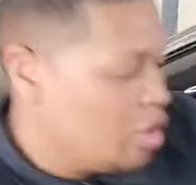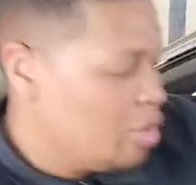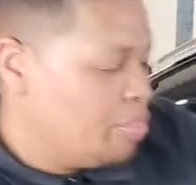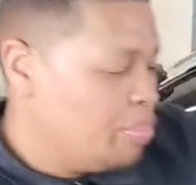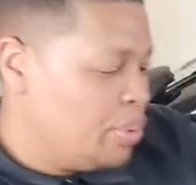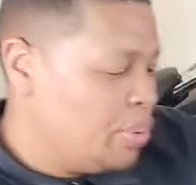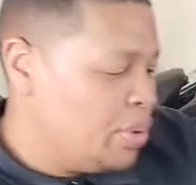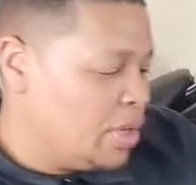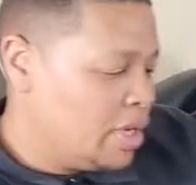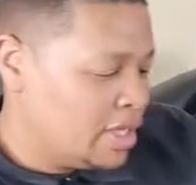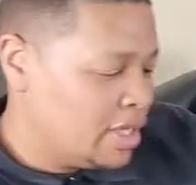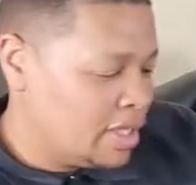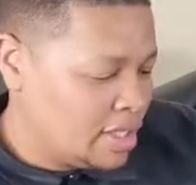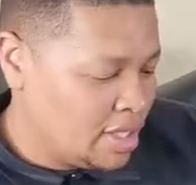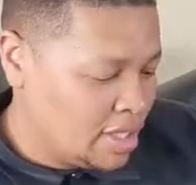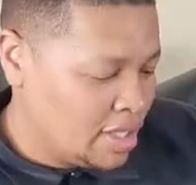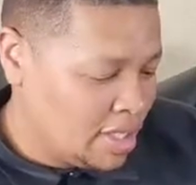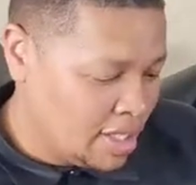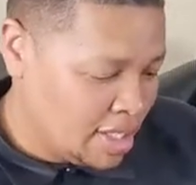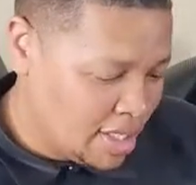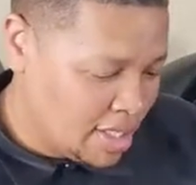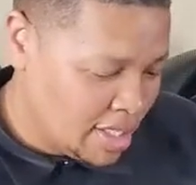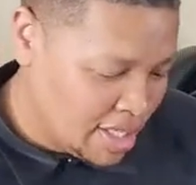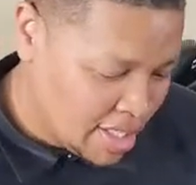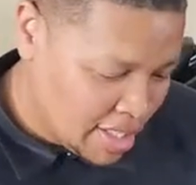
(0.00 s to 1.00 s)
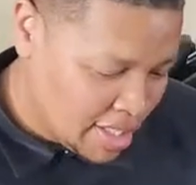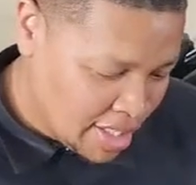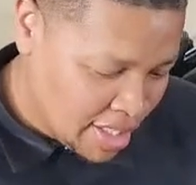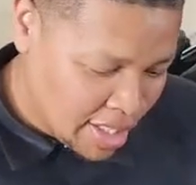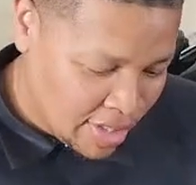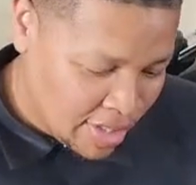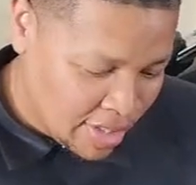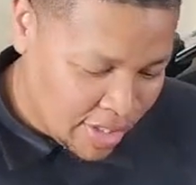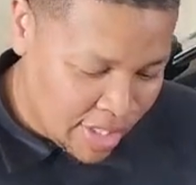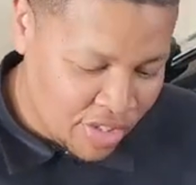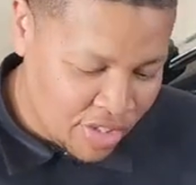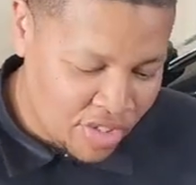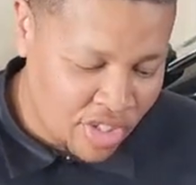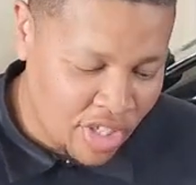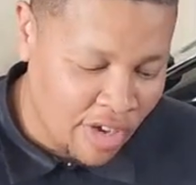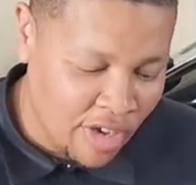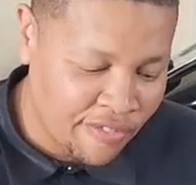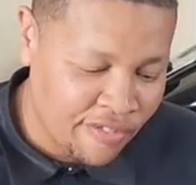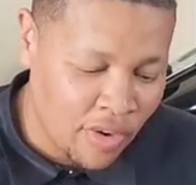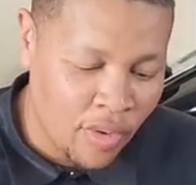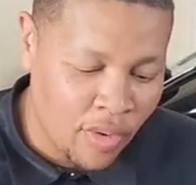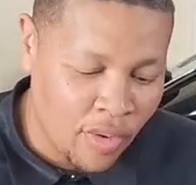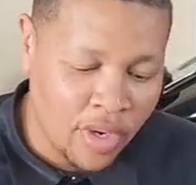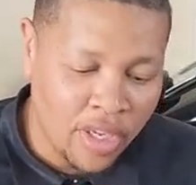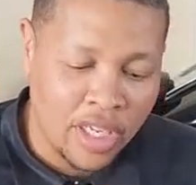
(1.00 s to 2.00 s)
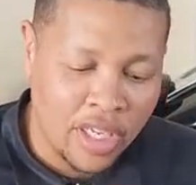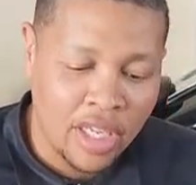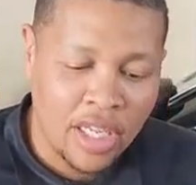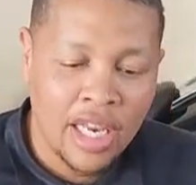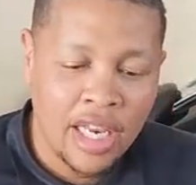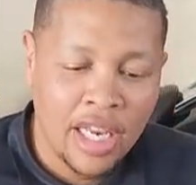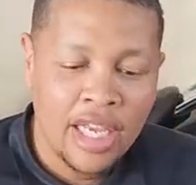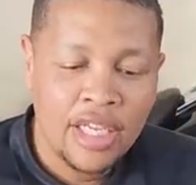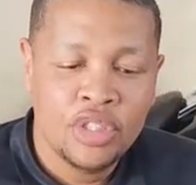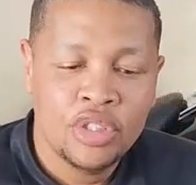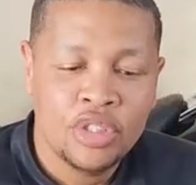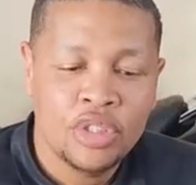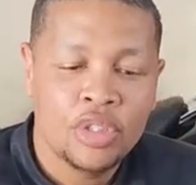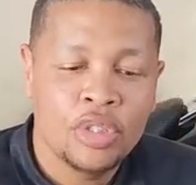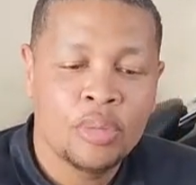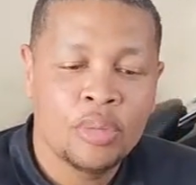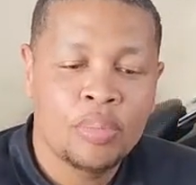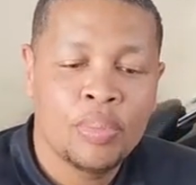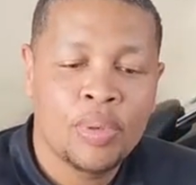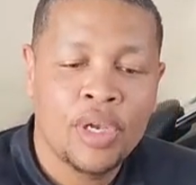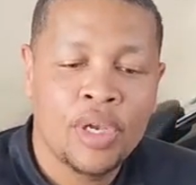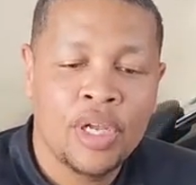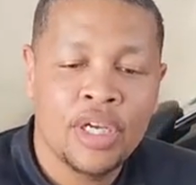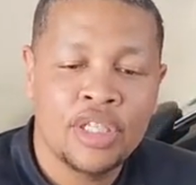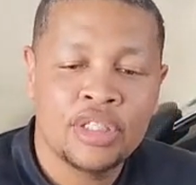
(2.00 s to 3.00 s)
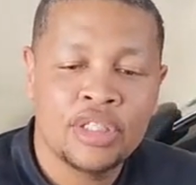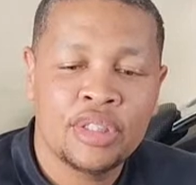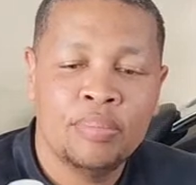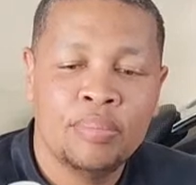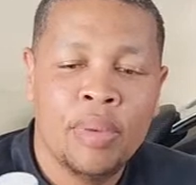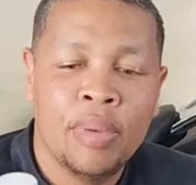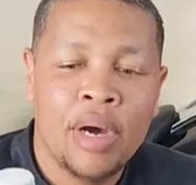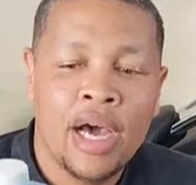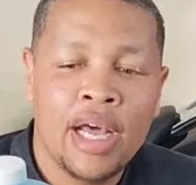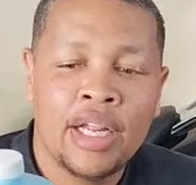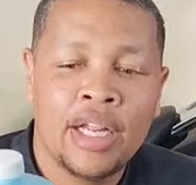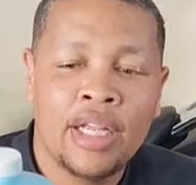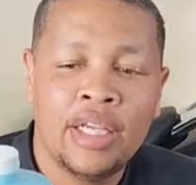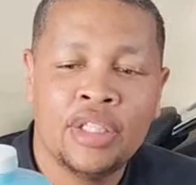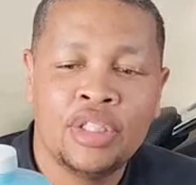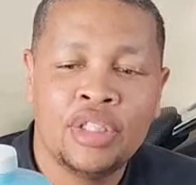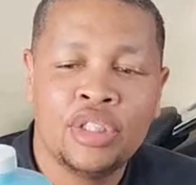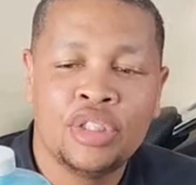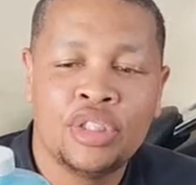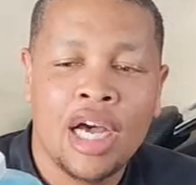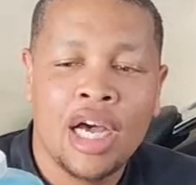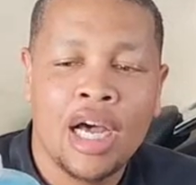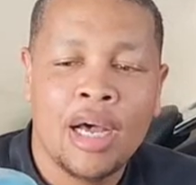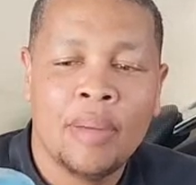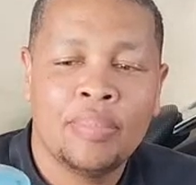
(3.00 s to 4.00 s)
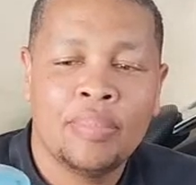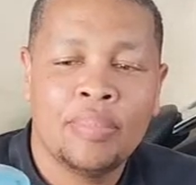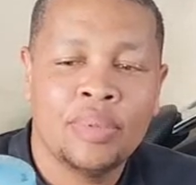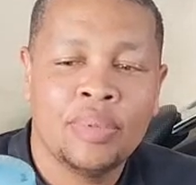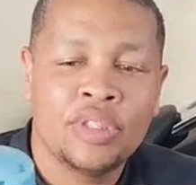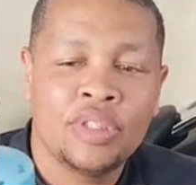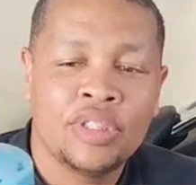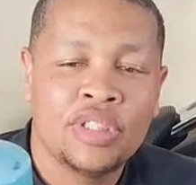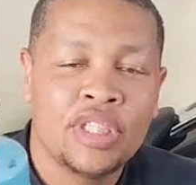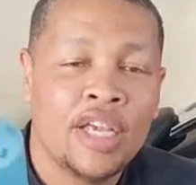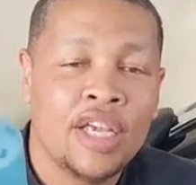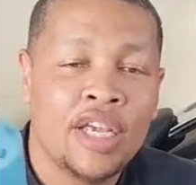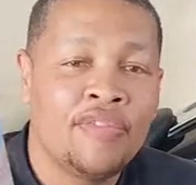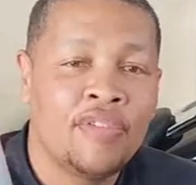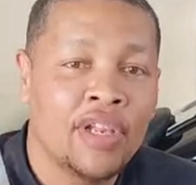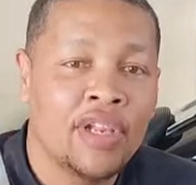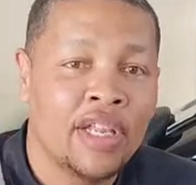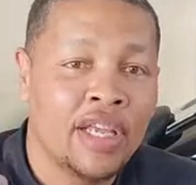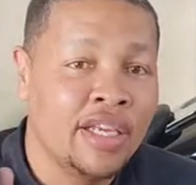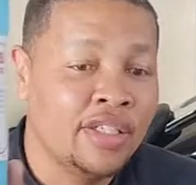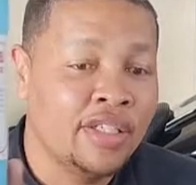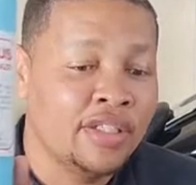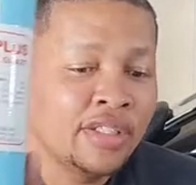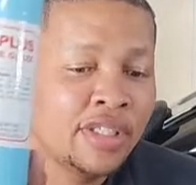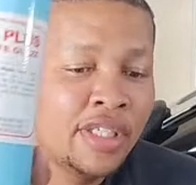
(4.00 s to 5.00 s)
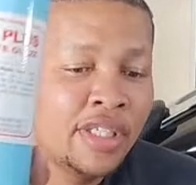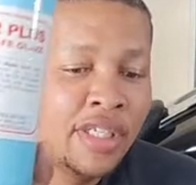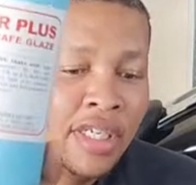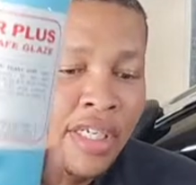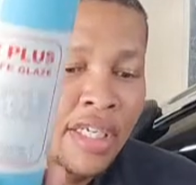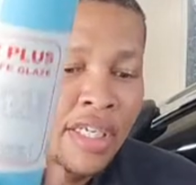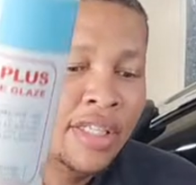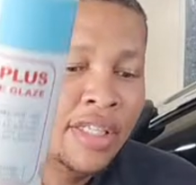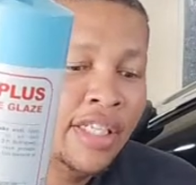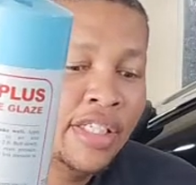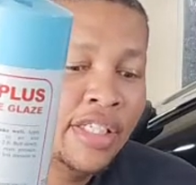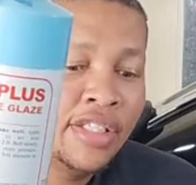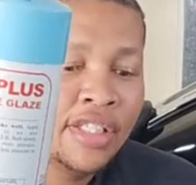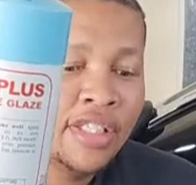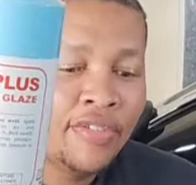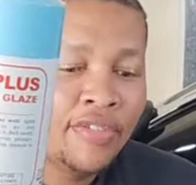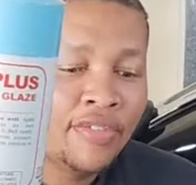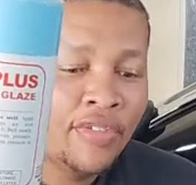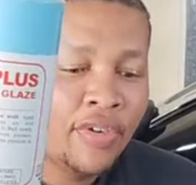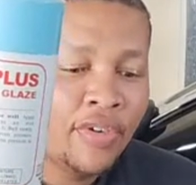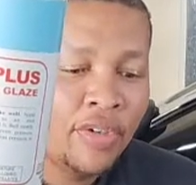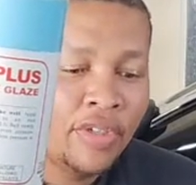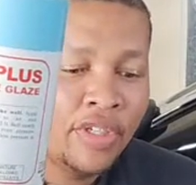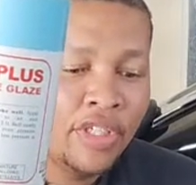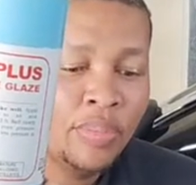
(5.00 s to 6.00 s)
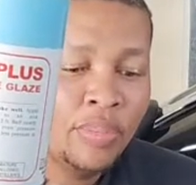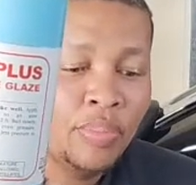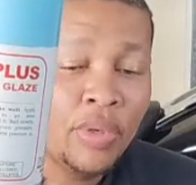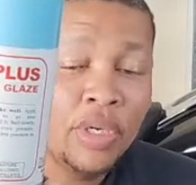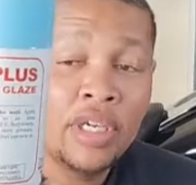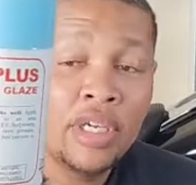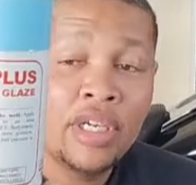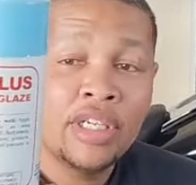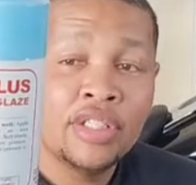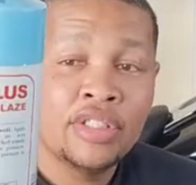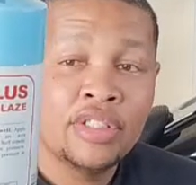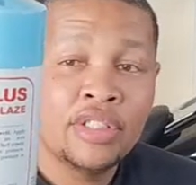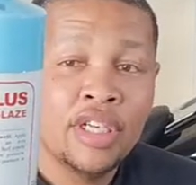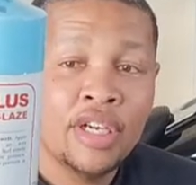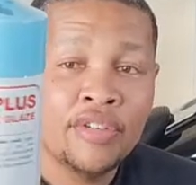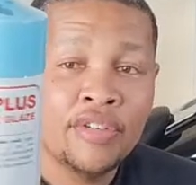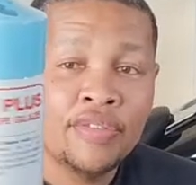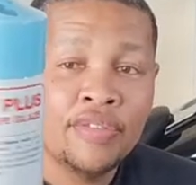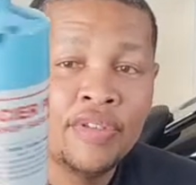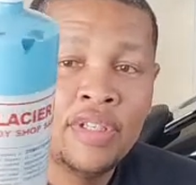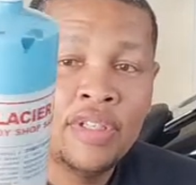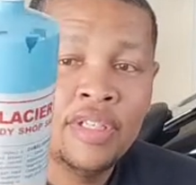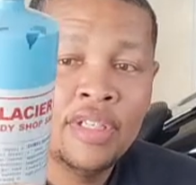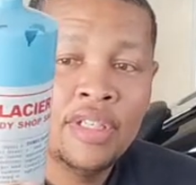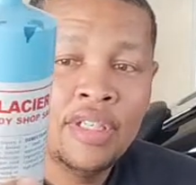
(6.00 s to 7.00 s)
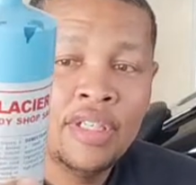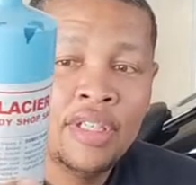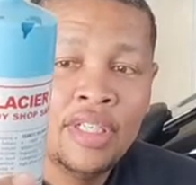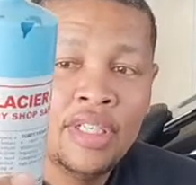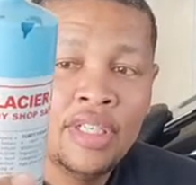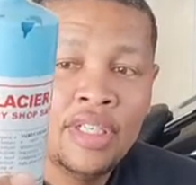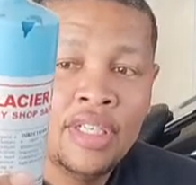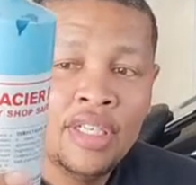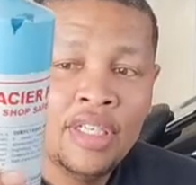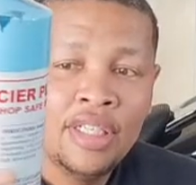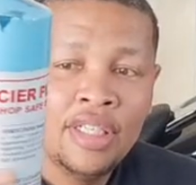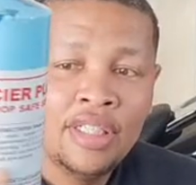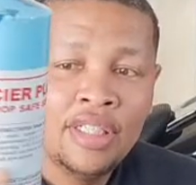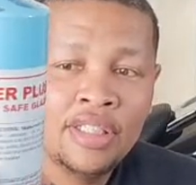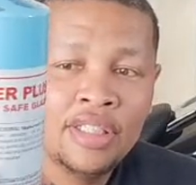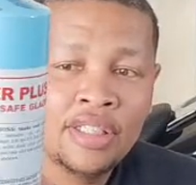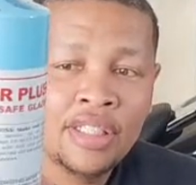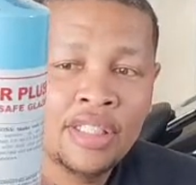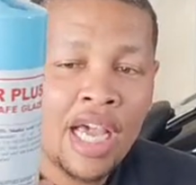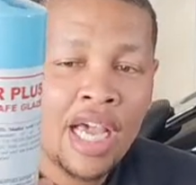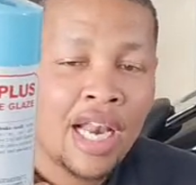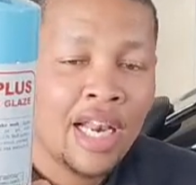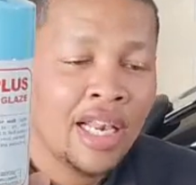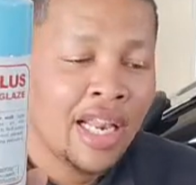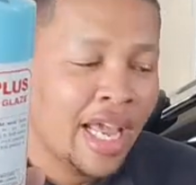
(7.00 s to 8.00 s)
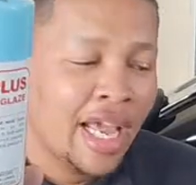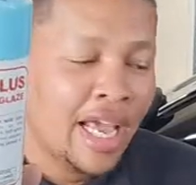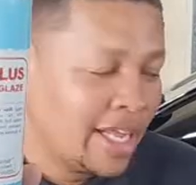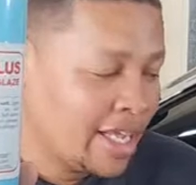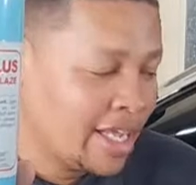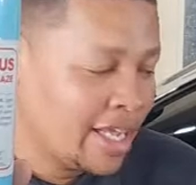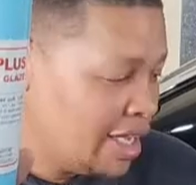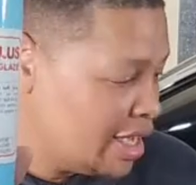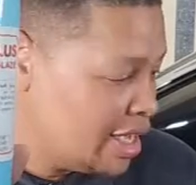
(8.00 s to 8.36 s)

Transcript: put this stuff on it, Glacier Plus Body Shop Safe Glaze. This stuff on it. It's pretty good stuff. Kind of like,